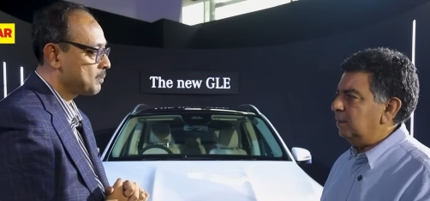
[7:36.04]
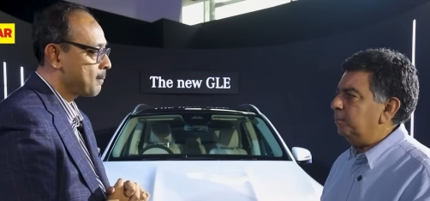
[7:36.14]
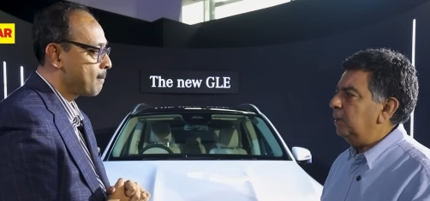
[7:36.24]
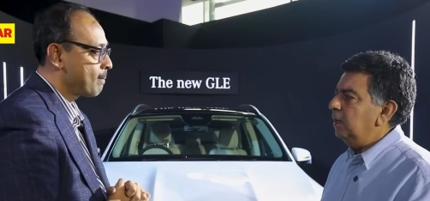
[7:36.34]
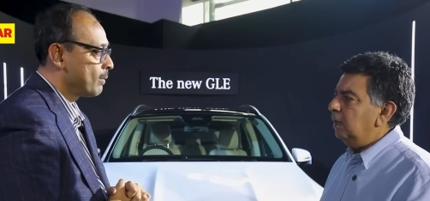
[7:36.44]

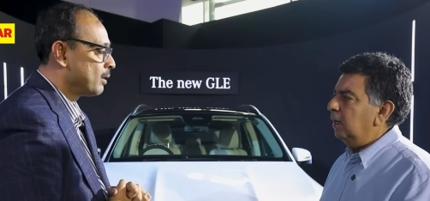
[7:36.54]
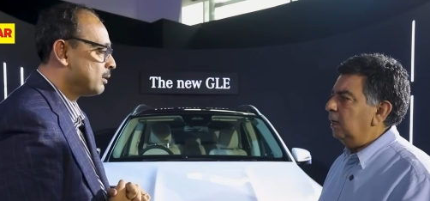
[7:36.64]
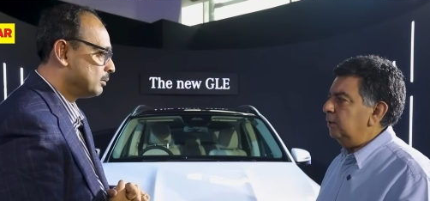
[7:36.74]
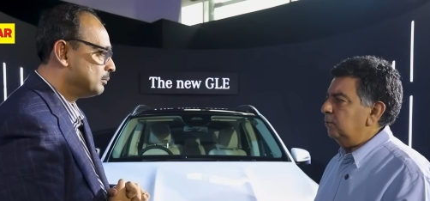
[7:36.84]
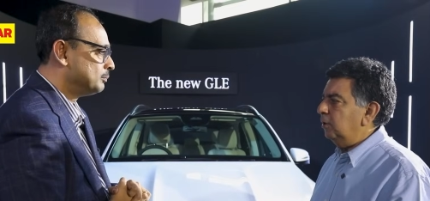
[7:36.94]
Speaker 1: some,
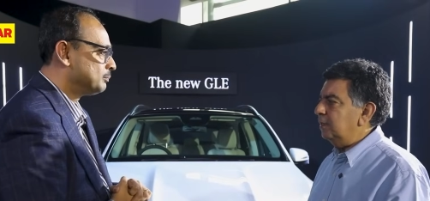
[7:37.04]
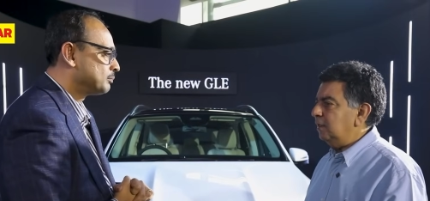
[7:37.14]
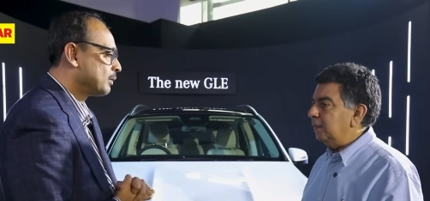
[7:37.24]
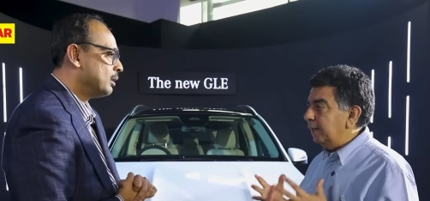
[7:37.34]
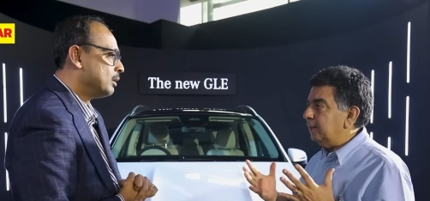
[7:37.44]
you know,
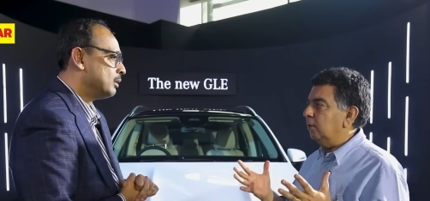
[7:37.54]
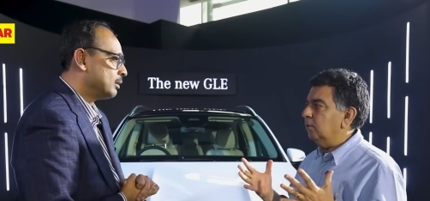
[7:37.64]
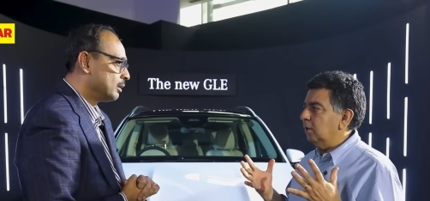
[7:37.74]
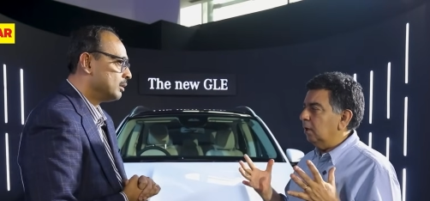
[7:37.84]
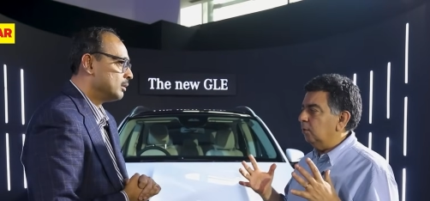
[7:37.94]
let's say data
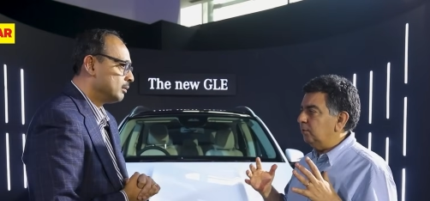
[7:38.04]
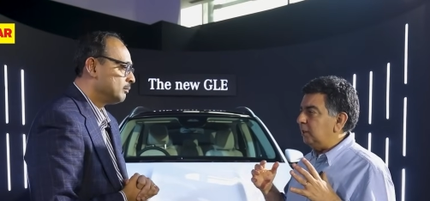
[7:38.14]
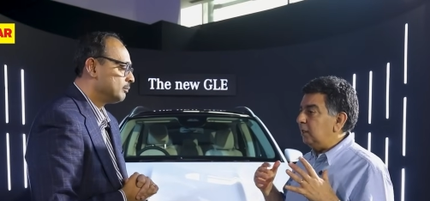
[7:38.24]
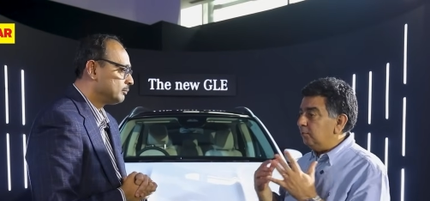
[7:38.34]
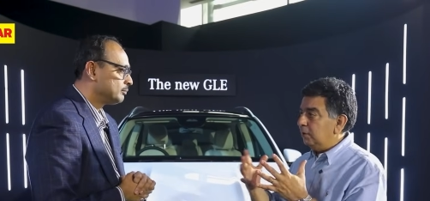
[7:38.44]
on how
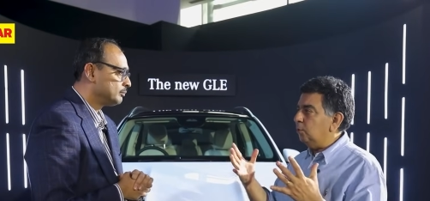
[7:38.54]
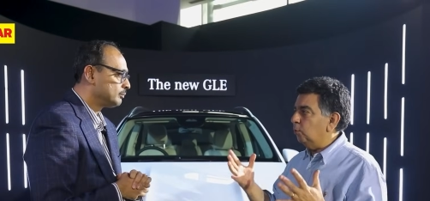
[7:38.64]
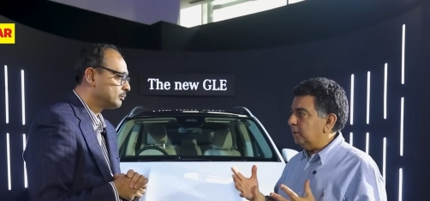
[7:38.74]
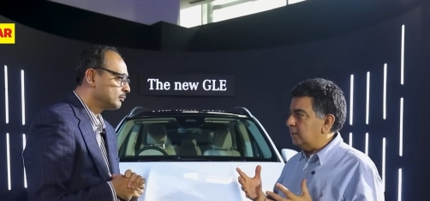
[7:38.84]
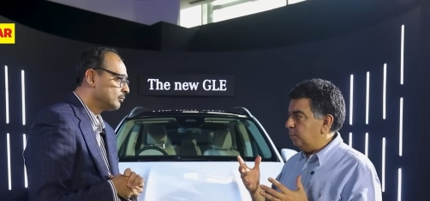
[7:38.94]
the EV
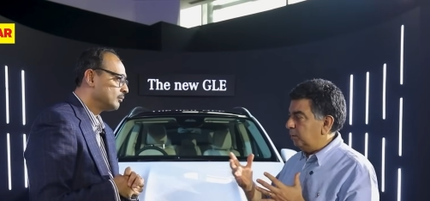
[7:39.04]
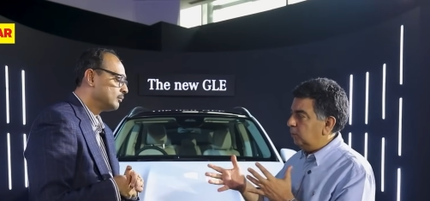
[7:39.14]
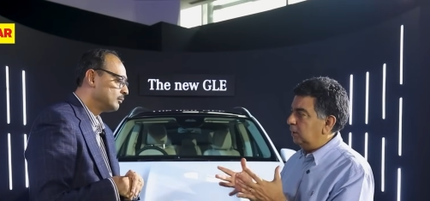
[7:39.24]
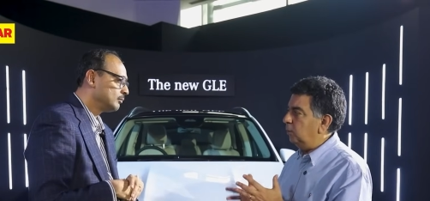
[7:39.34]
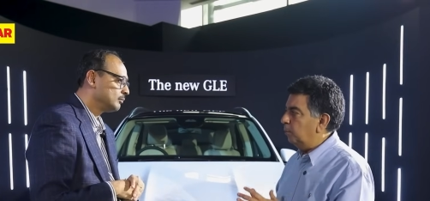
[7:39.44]
growth has
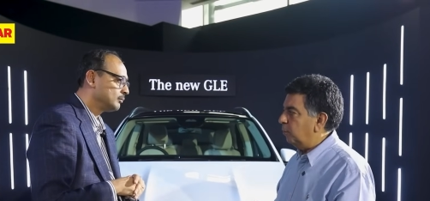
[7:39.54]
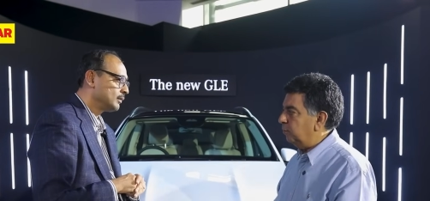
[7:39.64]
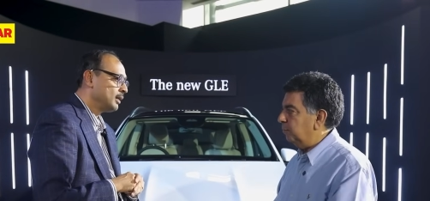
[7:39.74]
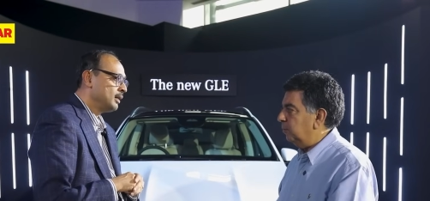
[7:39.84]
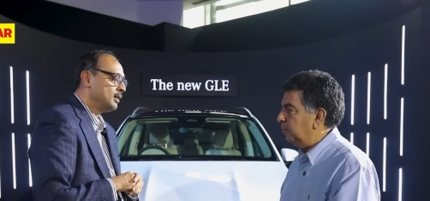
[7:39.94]
been within your
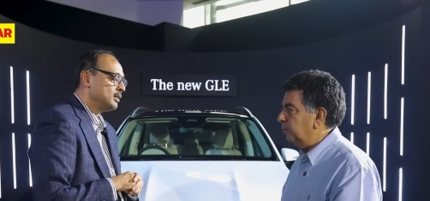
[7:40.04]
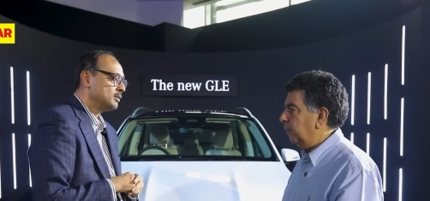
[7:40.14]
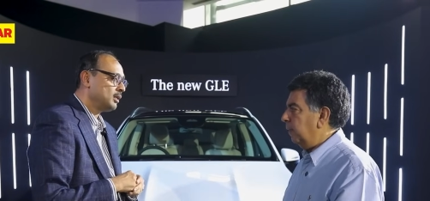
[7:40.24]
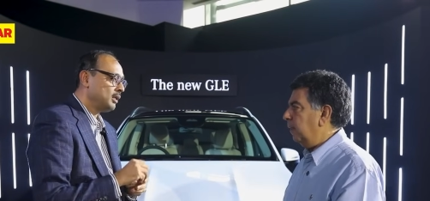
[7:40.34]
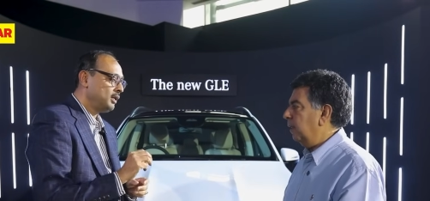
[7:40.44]
portfolio.
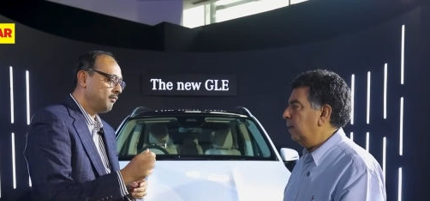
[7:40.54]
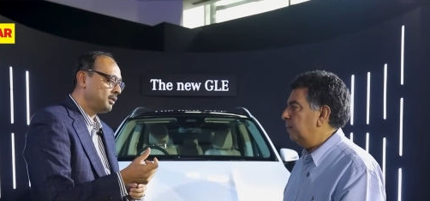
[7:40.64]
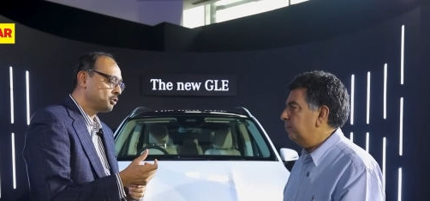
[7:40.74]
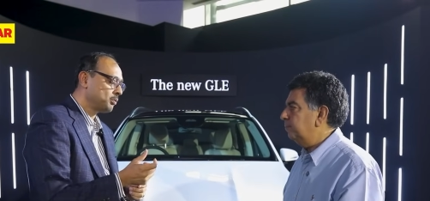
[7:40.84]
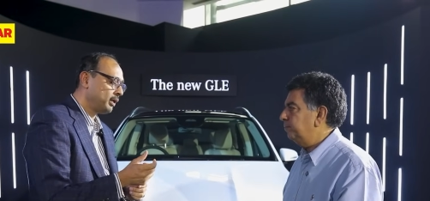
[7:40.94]
Speaker 2: See,
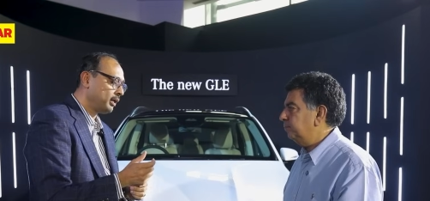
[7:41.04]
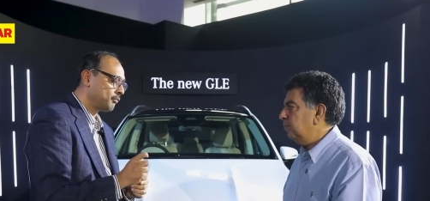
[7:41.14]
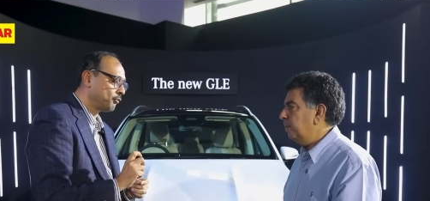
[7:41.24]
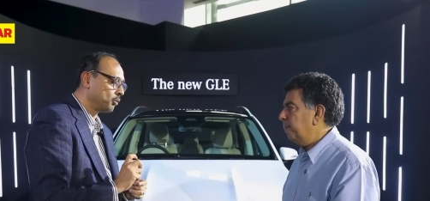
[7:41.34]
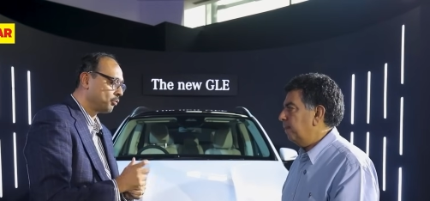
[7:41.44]
EVs today
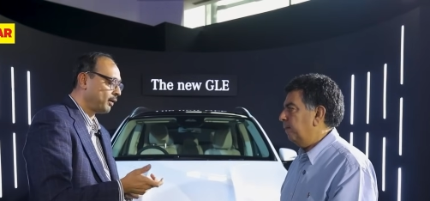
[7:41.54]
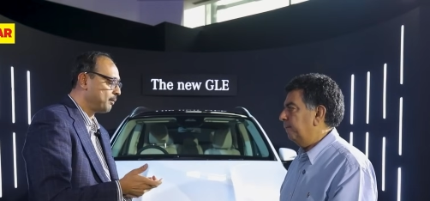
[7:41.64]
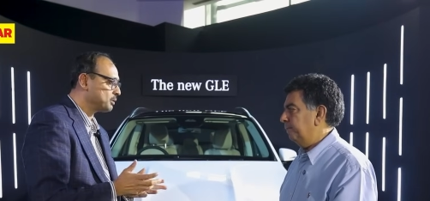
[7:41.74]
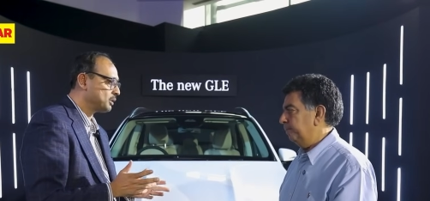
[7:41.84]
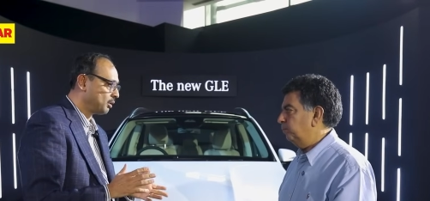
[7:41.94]
are 4 to
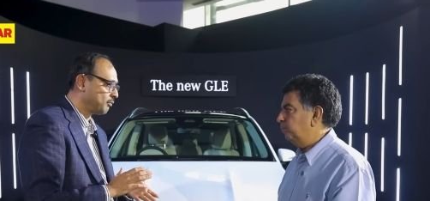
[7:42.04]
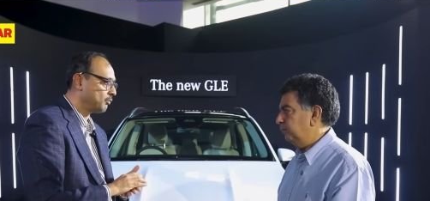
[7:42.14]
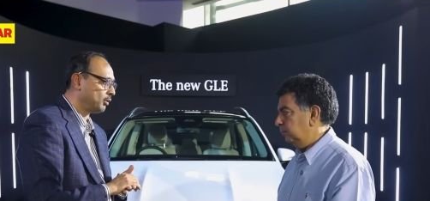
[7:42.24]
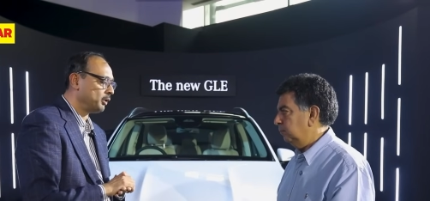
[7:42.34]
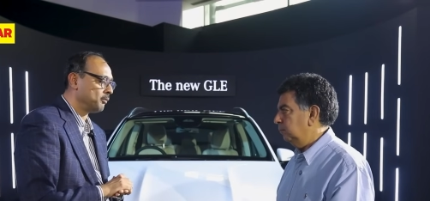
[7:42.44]
5% of
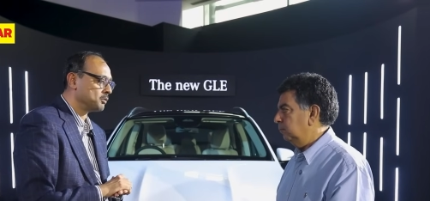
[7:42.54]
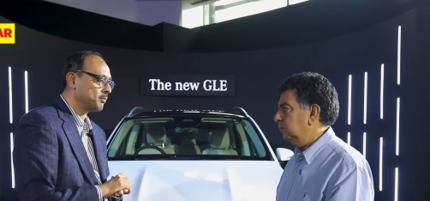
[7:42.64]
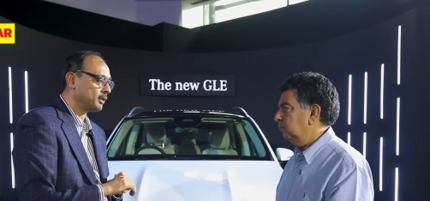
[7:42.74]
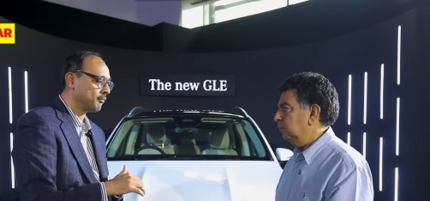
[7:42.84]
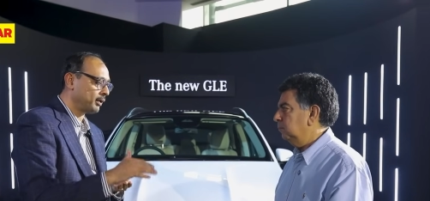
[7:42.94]
our volumes,
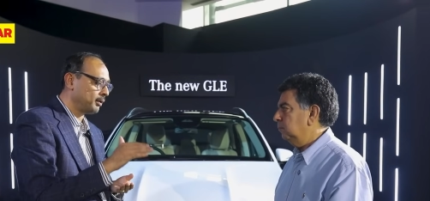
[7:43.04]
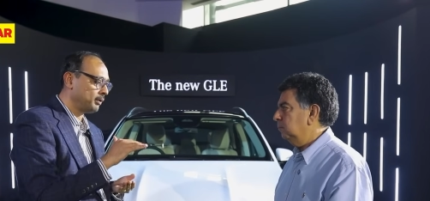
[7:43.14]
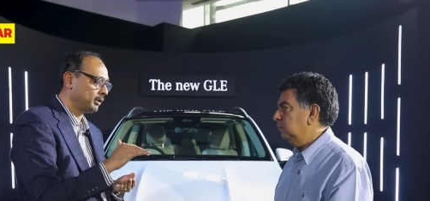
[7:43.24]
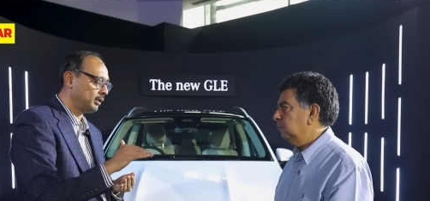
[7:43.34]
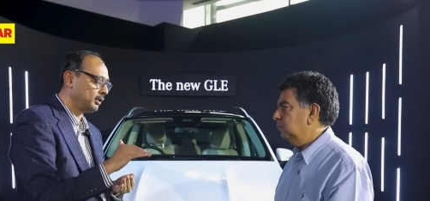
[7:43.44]
but the
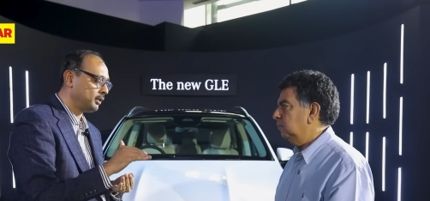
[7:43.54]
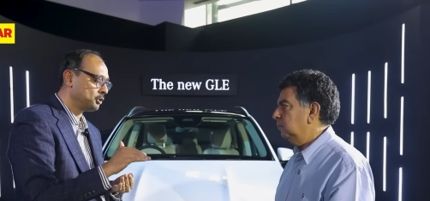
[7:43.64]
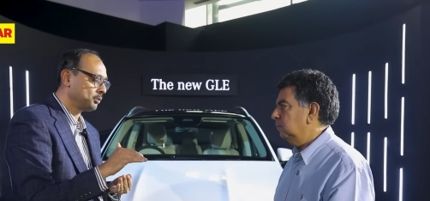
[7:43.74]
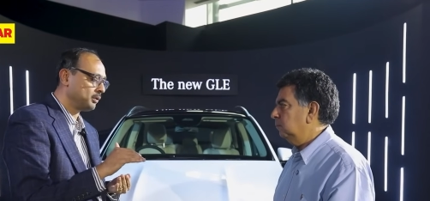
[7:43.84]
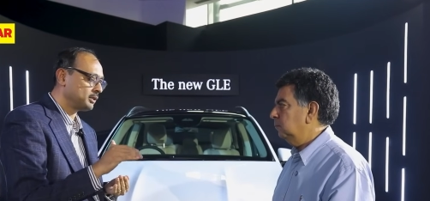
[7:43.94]
fundamental
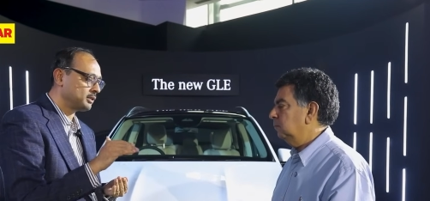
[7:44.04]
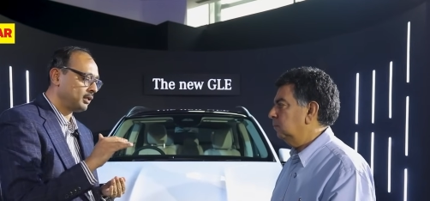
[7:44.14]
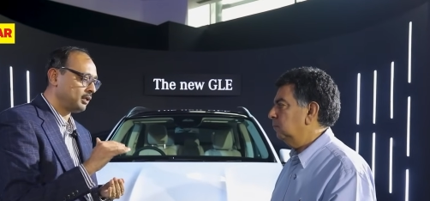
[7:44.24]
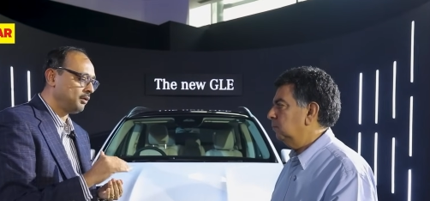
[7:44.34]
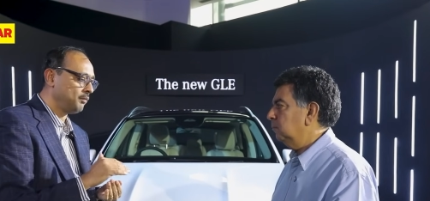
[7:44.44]
issue is
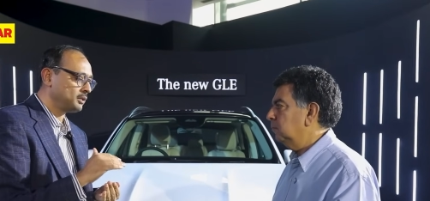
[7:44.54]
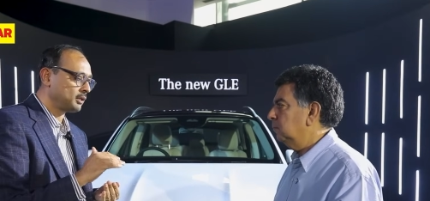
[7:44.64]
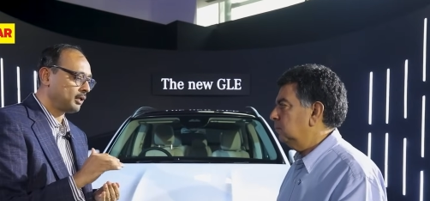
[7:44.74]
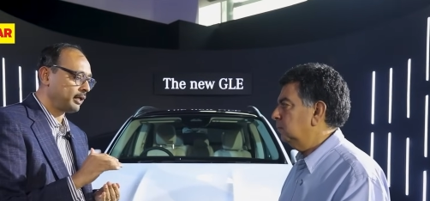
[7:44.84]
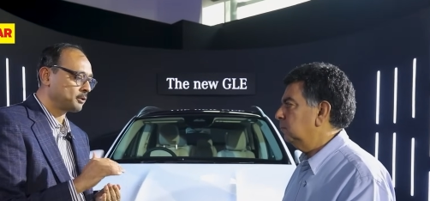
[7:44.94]
the
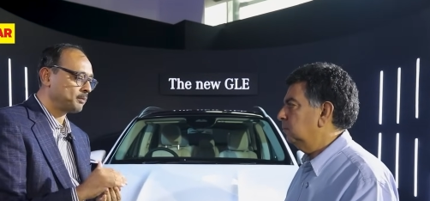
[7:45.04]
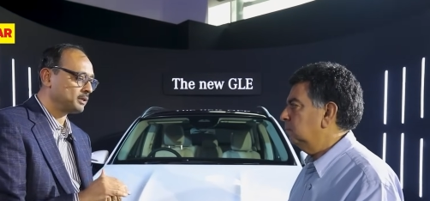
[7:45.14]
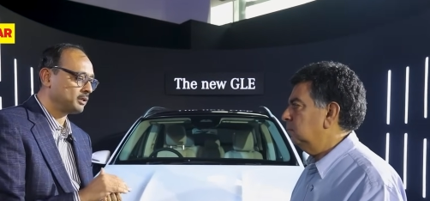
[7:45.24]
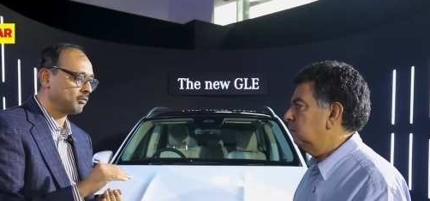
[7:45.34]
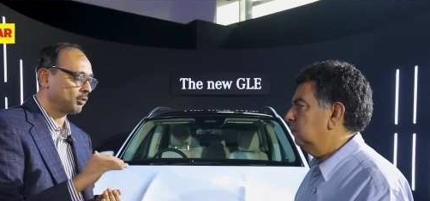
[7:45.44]
EVs are
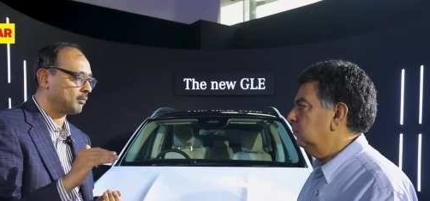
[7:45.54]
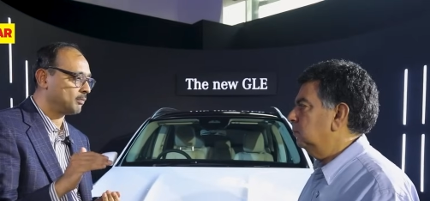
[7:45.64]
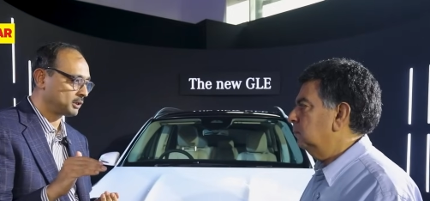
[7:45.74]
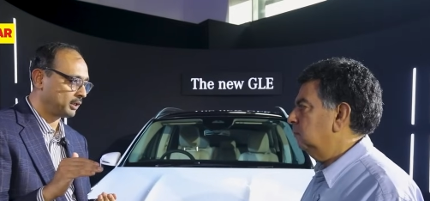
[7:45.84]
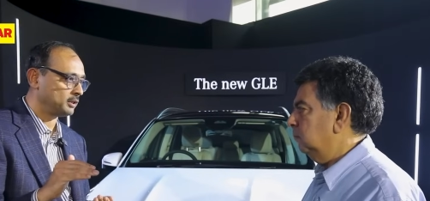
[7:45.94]
expensive to
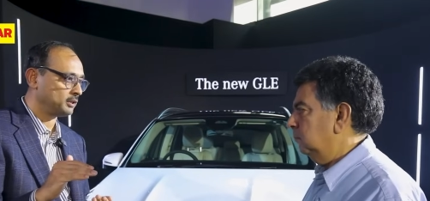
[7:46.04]
combustion